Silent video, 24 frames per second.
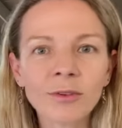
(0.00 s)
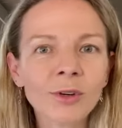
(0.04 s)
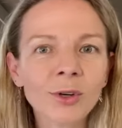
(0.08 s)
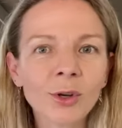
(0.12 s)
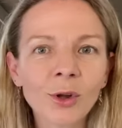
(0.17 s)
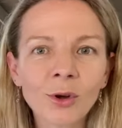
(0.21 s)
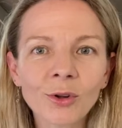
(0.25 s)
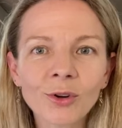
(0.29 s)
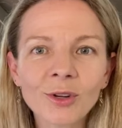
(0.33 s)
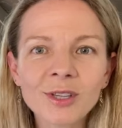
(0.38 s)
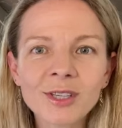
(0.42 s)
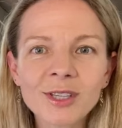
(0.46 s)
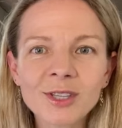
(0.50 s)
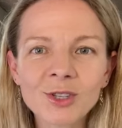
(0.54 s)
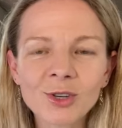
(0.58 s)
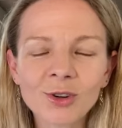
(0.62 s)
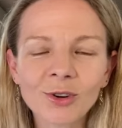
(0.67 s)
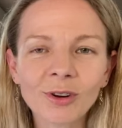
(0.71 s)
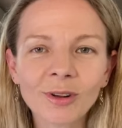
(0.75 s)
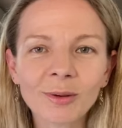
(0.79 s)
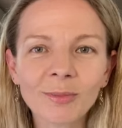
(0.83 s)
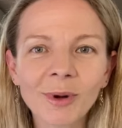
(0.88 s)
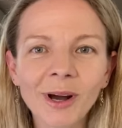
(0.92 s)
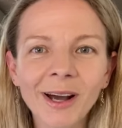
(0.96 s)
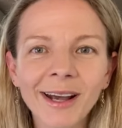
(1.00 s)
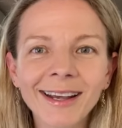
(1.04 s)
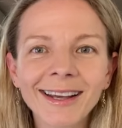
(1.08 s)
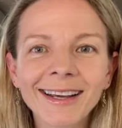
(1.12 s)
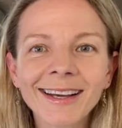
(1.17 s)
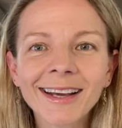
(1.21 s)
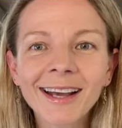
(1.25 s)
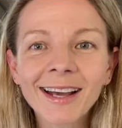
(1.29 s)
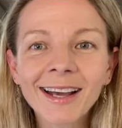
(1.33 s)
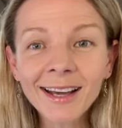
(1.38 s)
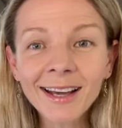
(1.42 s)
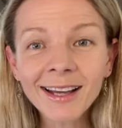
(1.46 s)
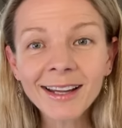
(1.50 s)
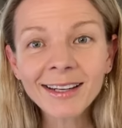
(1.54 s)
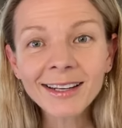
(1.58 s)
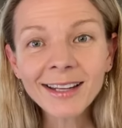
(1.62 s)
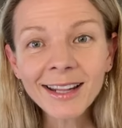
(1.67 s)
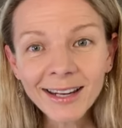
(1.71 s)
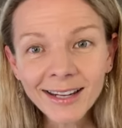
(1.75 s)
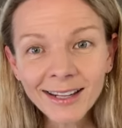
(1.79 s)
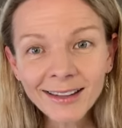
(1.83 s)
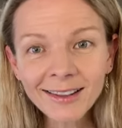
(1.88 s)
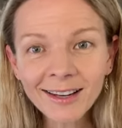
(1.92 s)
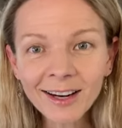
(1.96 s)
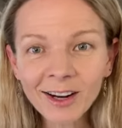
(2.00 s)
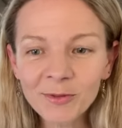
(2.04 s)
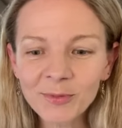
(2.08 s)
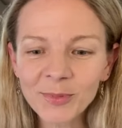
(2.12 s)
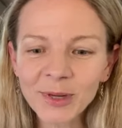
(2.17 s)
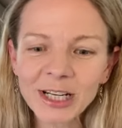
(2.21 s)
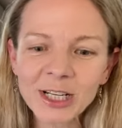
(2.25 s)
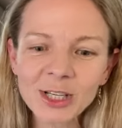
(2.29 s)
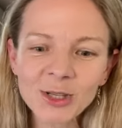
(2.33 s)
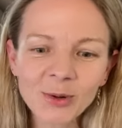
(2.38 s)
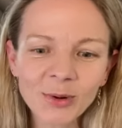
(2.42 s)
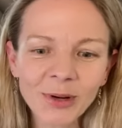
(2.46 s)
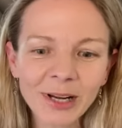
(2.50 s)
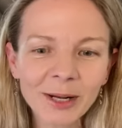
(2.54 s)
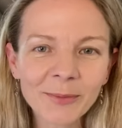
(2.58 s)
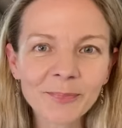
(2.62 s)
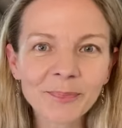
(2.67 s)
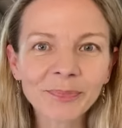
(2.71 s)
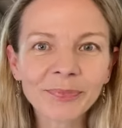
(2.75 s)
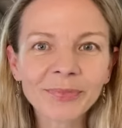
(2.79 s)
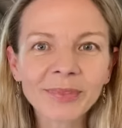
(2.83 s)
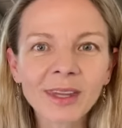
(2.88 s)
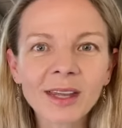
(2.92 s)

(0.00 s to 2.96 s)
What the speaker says: noticed during my knitting that I've been doing.